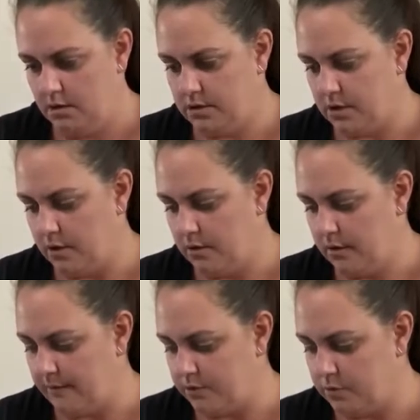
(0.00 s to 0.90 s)
So
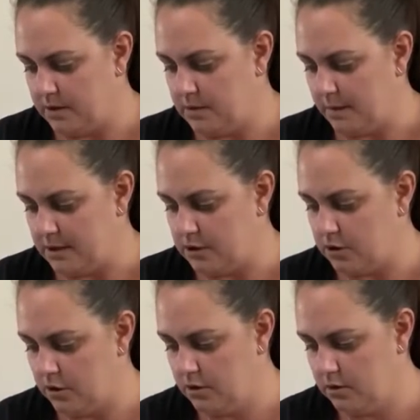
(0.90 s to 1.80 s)
after one
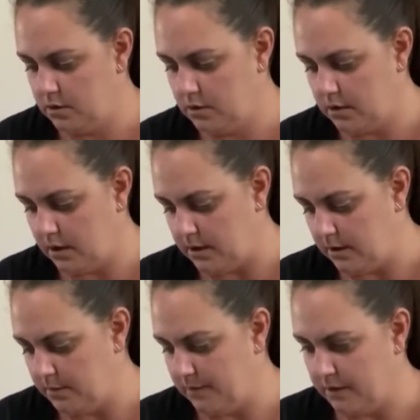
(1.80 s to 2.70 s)
semester and
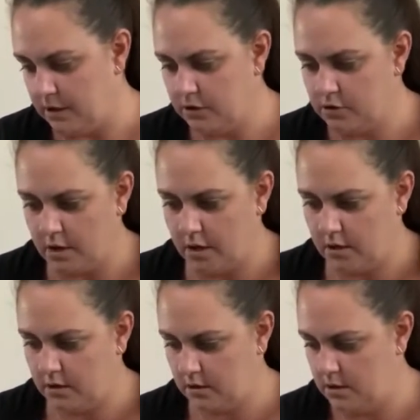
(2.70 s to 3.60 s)
them giving it a try,
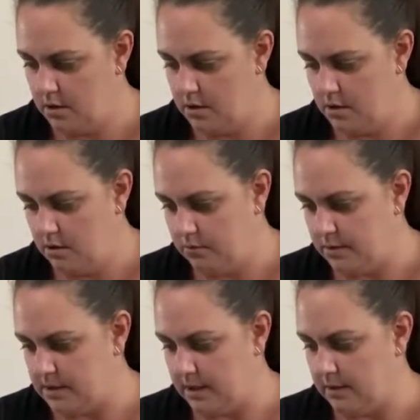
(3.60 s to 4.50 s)

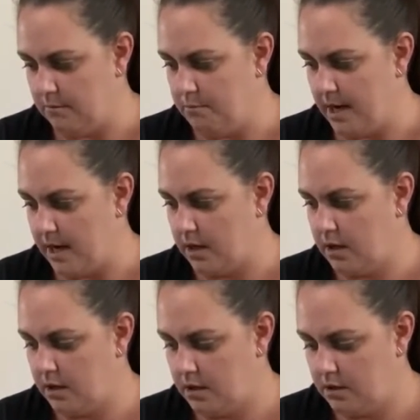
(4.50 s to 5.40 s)
we sent them back
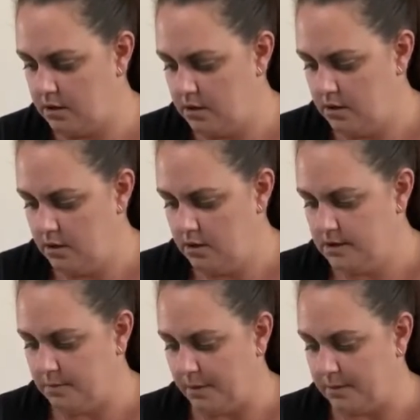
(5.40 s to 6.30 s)

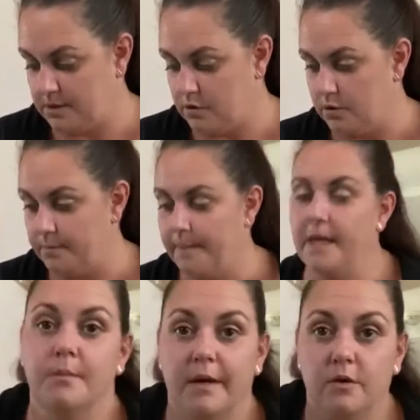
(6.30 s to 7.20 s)
to public school.
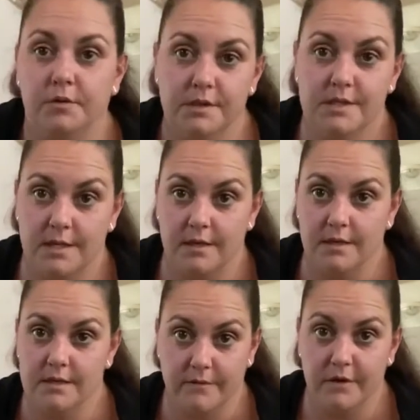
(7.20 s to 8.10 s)
So my oldest son
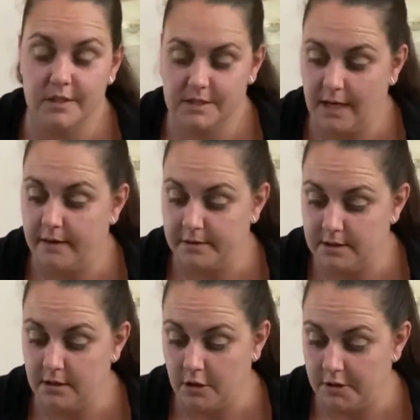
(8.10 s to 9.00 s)
is a very
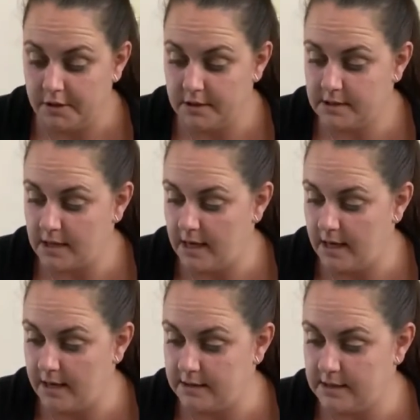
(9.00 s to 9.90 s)
talented artist,
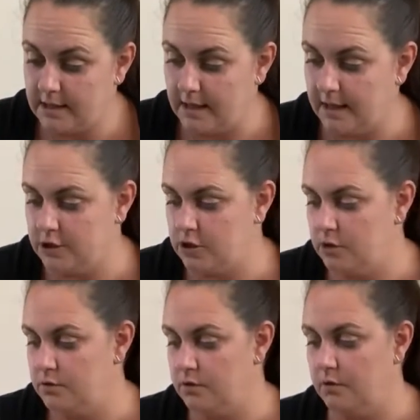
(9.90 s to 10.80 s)
and he had
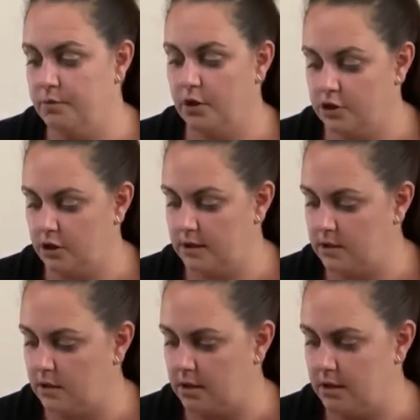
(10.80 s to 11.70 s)
to do a project
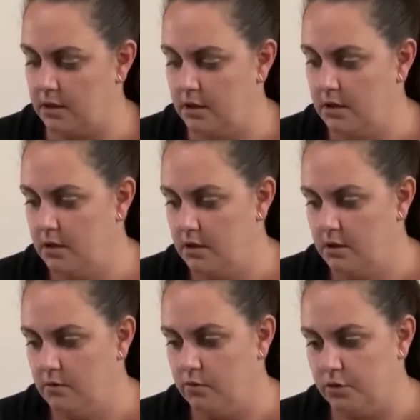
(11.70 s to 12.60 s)
on
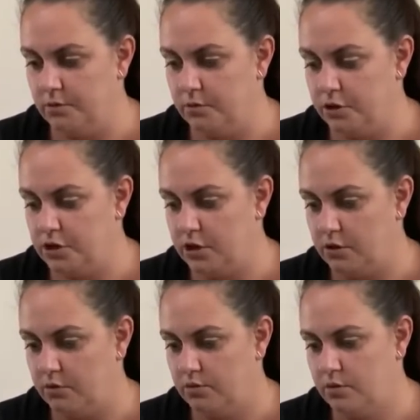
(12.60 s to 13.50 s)
World War II.
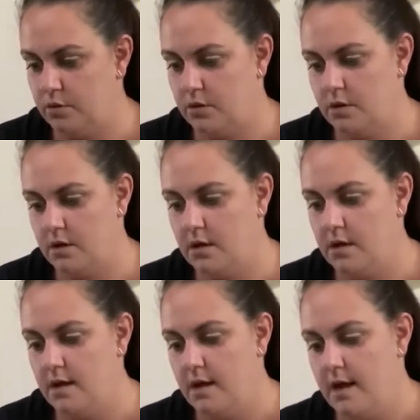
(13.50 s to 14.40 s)

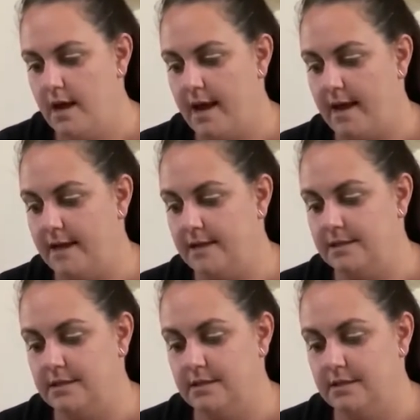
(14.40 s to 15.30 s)
And